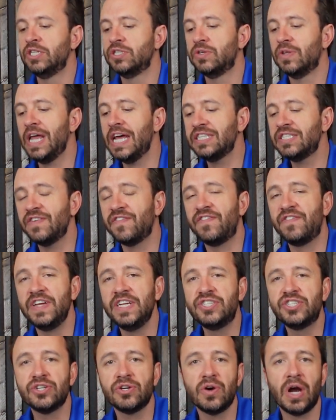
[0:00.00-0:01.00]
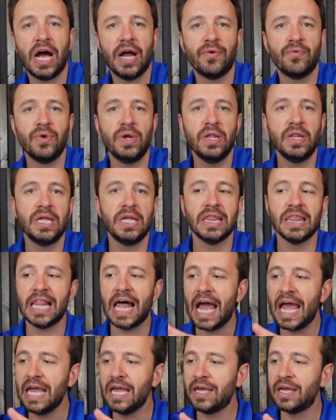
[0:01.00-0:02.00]
So that's a feature I really
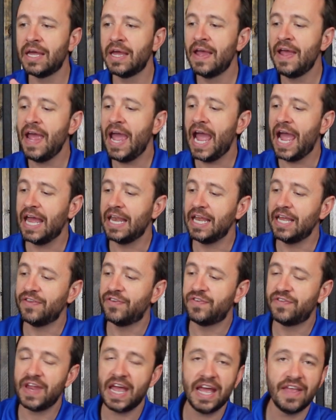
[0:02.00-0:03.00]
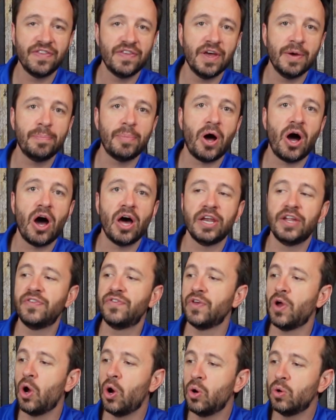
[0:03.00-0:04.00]
like, and it stands up on
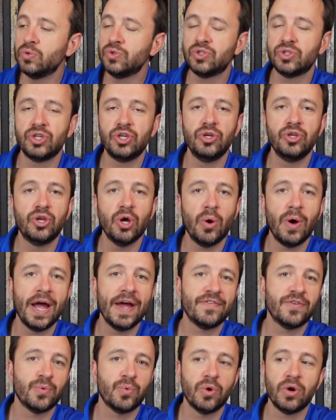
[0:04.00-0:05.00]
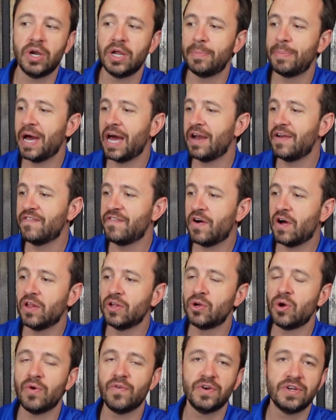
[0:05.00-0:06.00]
its own, so you don't have to worry about it
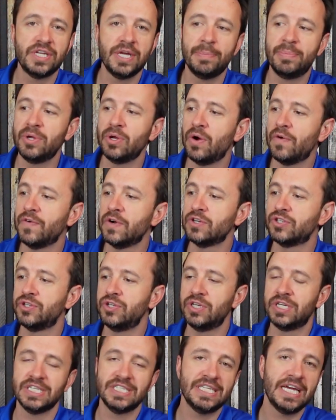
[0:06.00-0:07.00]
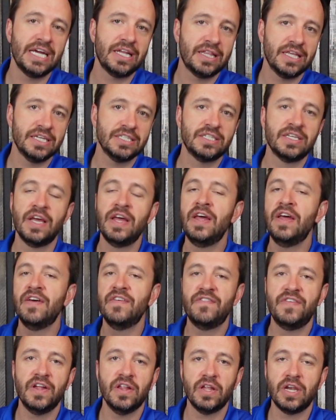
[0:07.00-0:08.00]
falling over, tipping over. So you can take this,
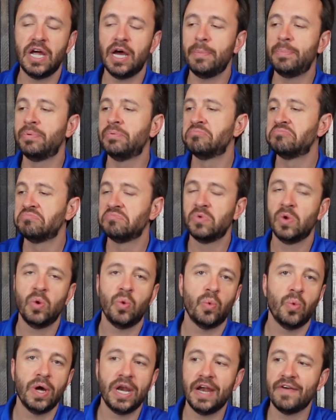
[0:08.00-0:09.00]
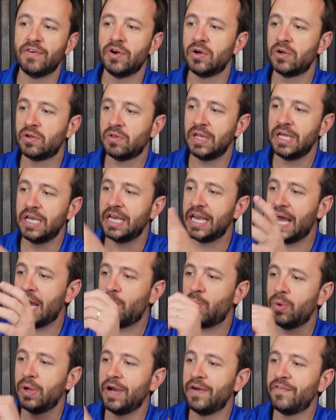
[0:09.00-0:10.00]
fill it up, whatever, clean it out,